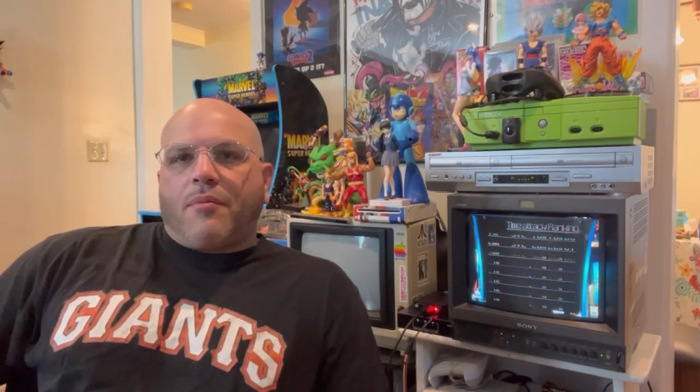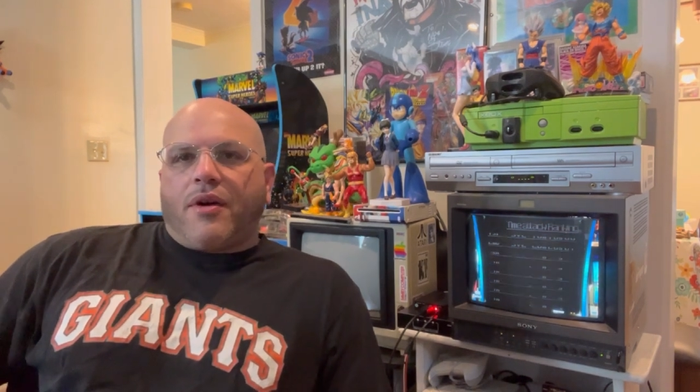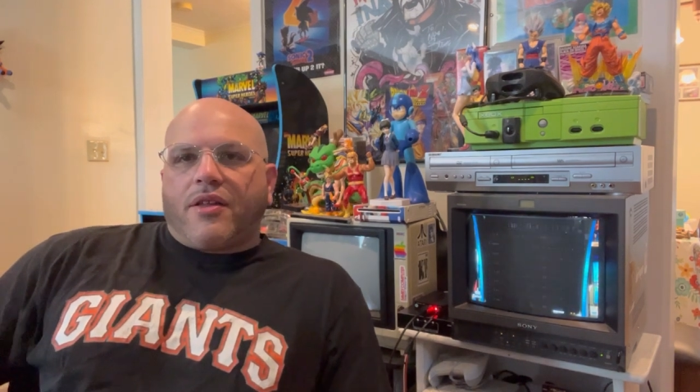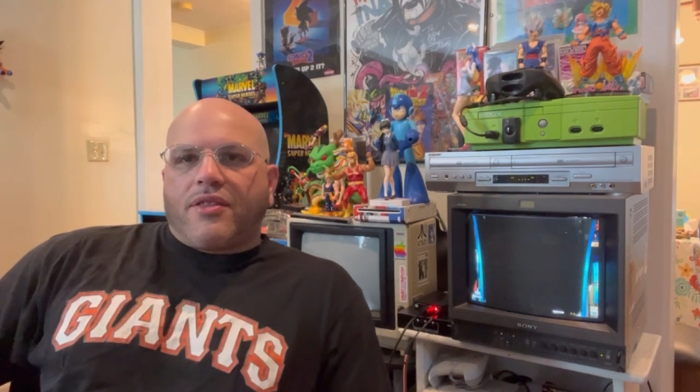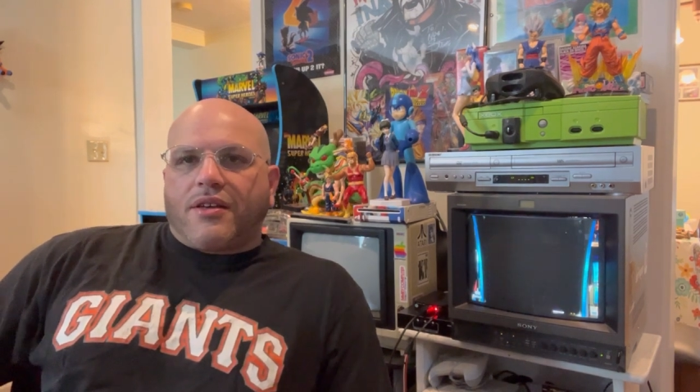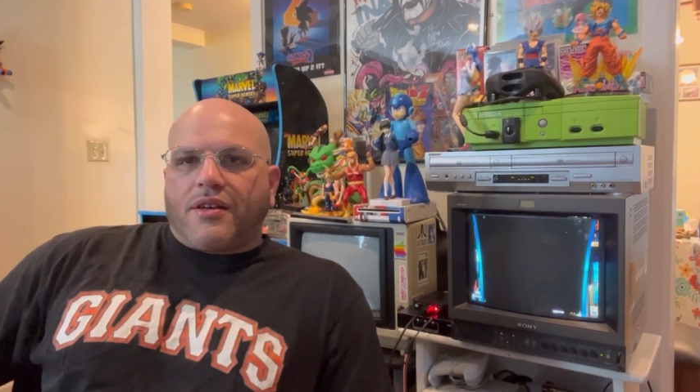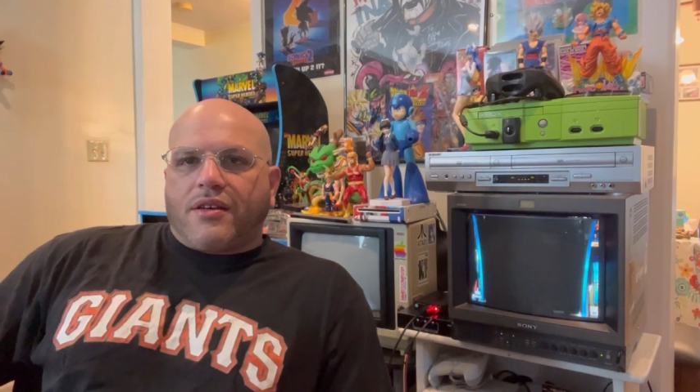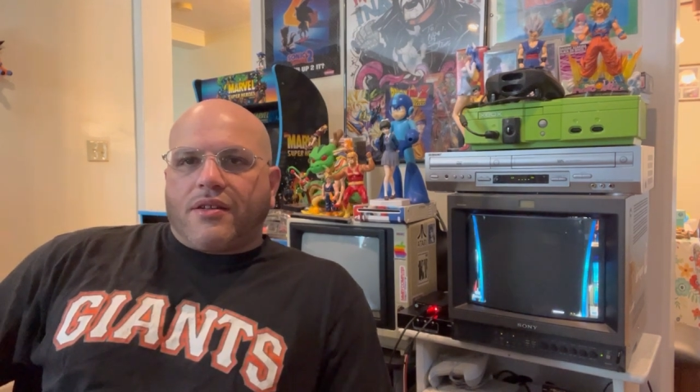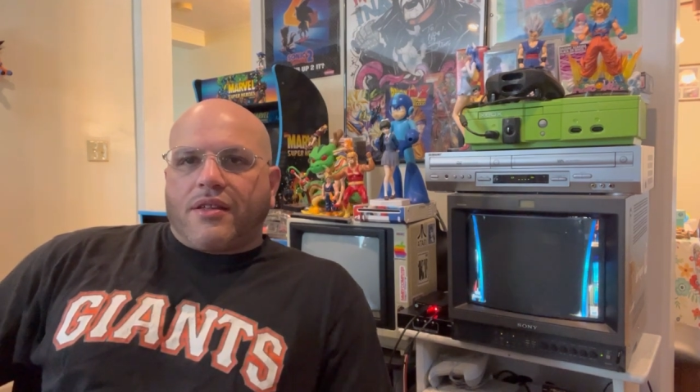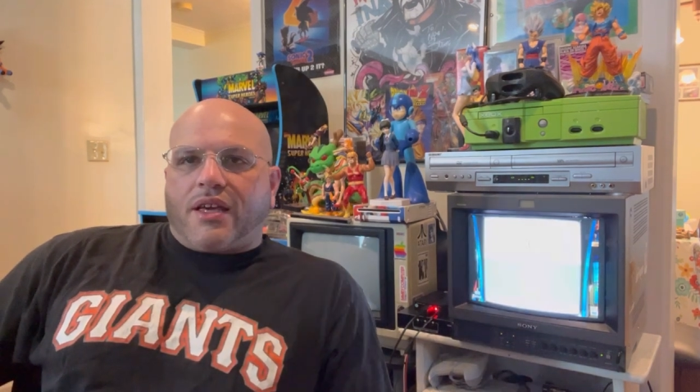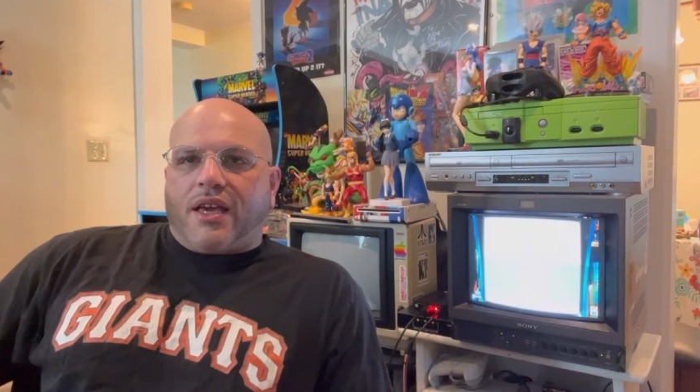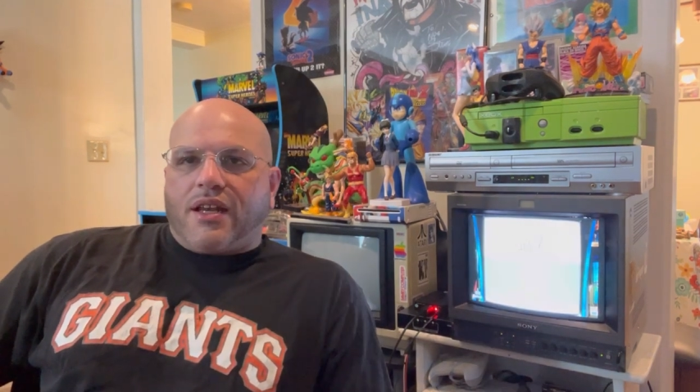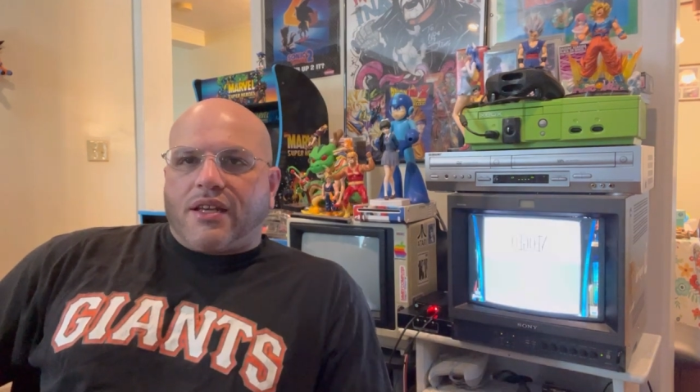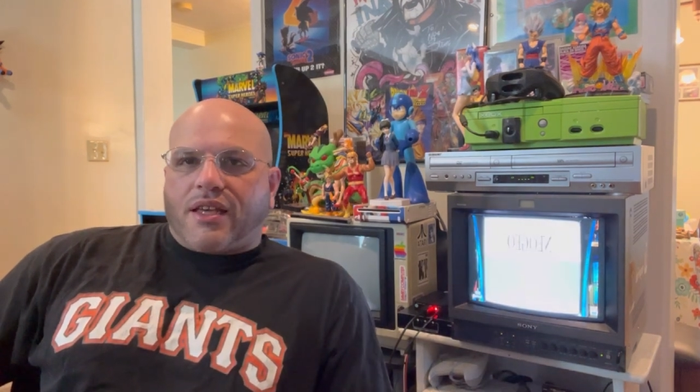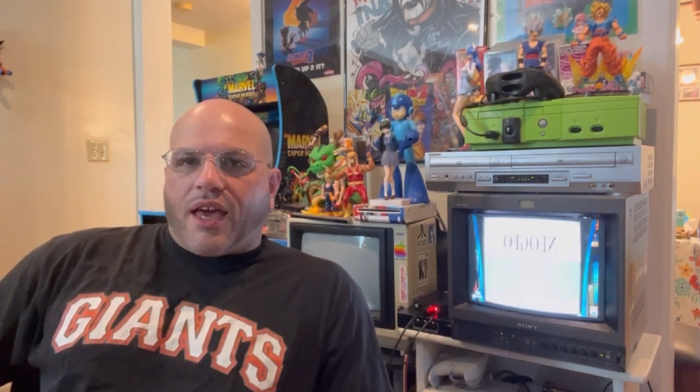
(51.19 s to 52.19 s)
Uh, the, the
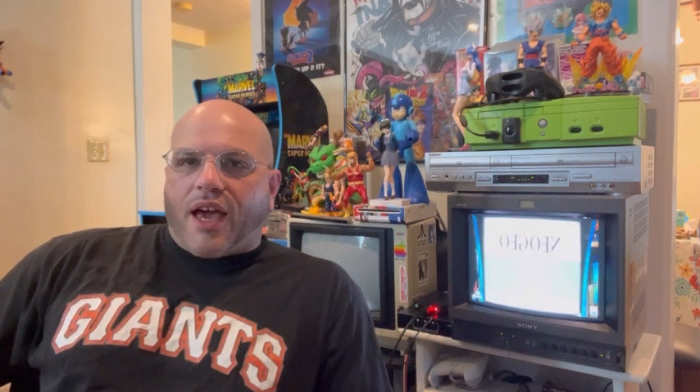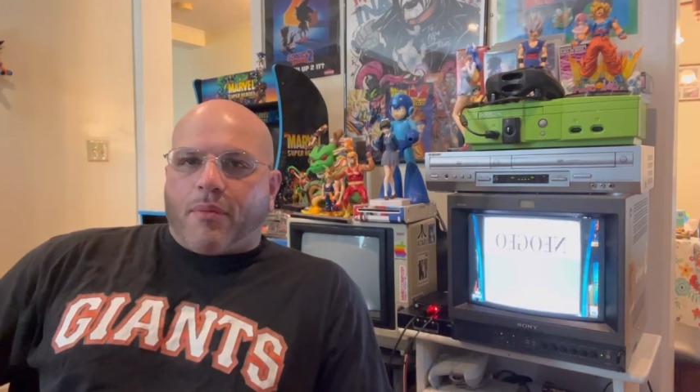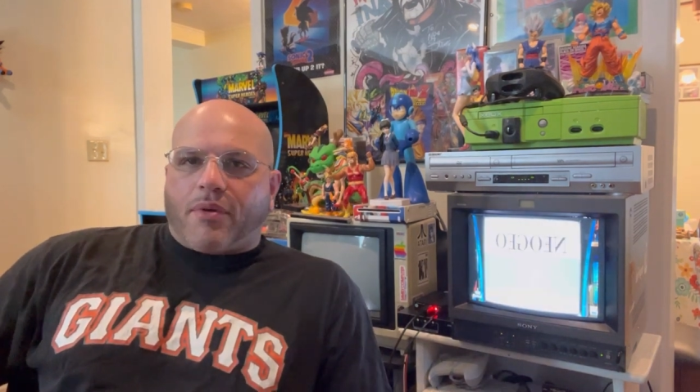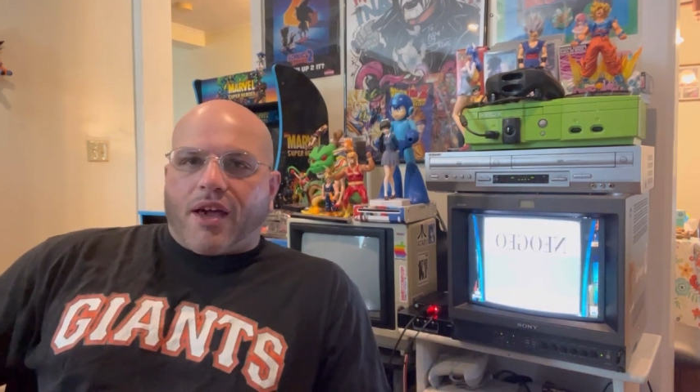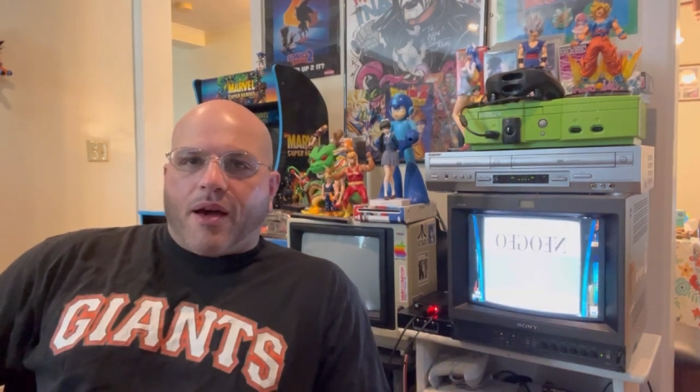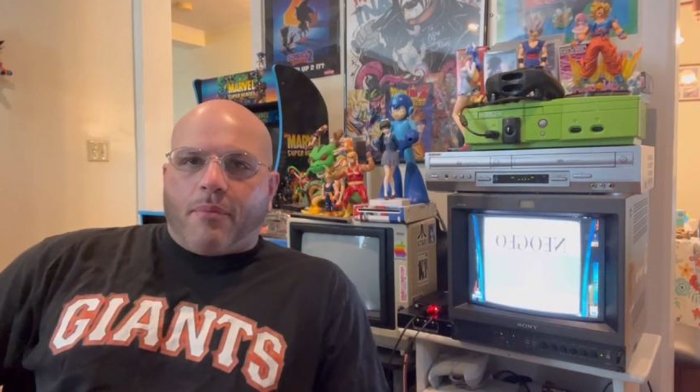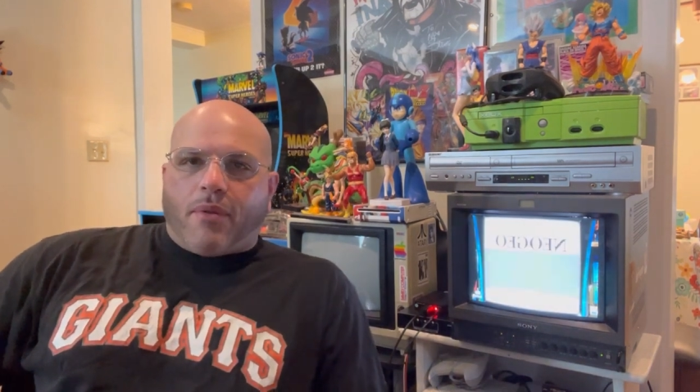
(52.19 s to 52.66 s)
hidden Capcom